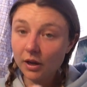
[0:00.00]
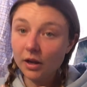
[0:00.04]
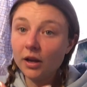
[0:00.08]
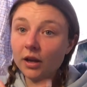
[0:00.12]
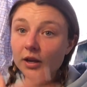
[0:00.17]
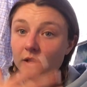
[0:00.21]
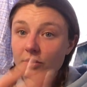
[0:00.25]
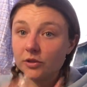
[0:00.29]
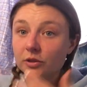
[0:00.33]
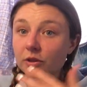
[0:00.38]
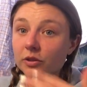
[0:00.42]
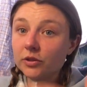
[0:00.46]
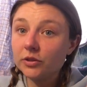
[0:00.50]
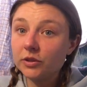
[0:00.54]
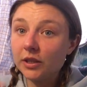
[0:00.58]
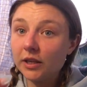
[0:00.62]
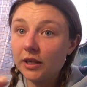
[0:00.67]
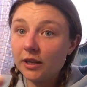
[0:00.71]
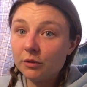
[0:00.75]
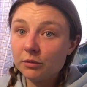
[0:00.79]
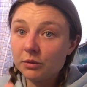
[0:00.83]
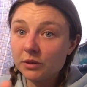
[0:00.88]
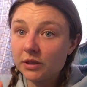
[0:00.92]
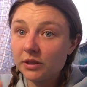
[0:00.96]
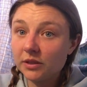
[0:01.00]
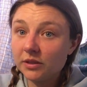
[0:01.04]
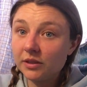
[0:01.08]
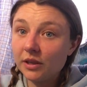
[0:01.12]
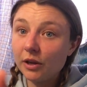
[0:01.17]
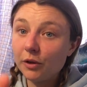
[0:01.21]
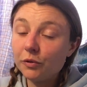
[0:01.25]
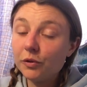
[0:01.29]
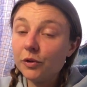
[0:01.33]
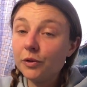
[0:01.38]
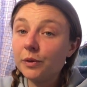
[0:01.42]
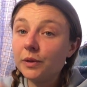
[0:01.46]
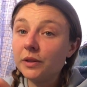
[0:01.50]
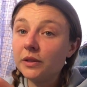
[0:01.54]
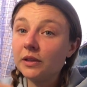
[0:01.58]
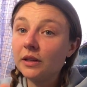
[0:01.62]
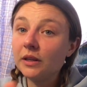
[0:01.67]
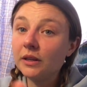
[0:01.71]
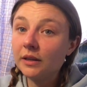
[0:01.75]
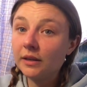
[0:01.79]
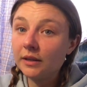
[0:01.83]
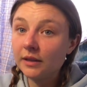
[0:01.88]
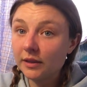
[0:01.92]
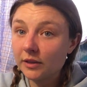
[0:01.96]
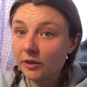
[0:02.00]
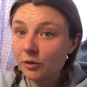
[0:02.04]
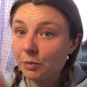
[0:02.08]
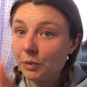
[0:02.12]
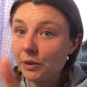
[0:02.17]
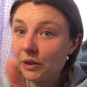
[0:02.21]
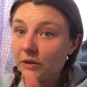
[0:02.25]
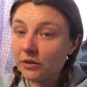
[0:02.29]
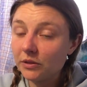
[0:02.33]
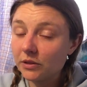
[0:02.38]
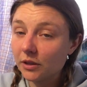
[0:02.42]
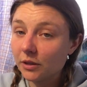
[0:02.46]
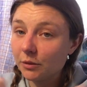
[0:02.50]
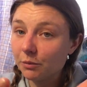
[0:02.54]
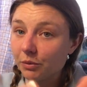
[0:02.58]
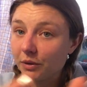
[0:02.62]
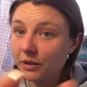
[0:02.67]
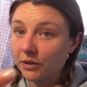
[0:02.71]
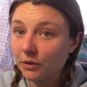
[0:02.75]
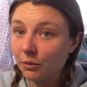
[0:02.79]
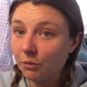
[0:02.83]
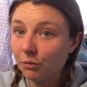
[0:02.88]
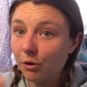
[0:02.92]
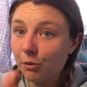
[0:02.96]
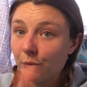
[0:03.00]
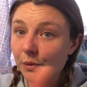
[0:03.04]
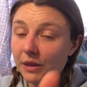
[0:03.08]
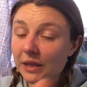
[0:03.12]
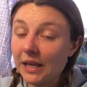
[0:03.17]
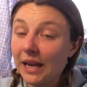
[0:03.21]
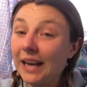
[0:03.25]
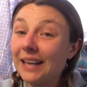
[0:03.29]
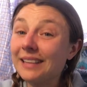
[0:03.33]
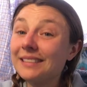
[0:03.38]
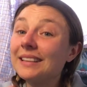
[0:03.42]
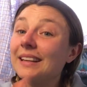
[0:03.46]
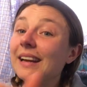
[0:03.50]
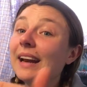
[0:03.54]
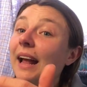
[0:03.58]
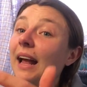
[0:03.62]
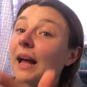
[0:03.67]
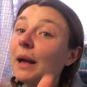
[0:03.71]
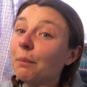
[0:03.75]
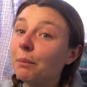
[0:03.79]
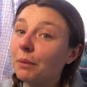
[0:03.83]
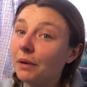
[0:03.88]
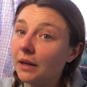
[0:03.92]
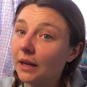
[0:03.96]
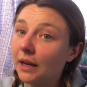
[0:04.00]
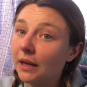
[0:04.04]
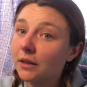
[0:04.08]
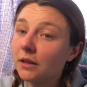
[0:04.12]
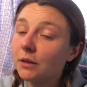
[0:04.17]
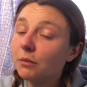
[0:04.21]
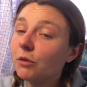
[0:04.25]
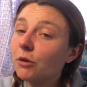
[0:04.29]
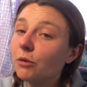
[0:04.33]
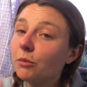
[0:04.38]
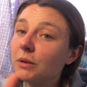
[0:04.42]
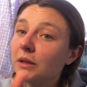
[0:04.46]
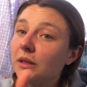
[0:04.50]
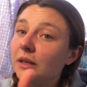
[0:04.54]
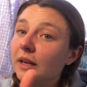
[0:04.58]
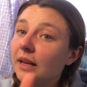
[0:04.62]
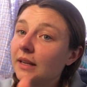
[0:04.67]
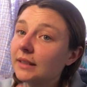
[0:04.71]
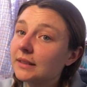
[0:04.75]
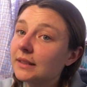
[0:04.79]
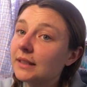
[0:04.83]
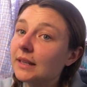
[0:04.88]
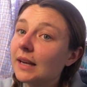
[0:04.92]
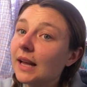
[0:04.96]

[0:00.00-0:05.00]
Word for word: associated with the self who is in an experience in the present moment that hasn't happened yet. The moment hasn't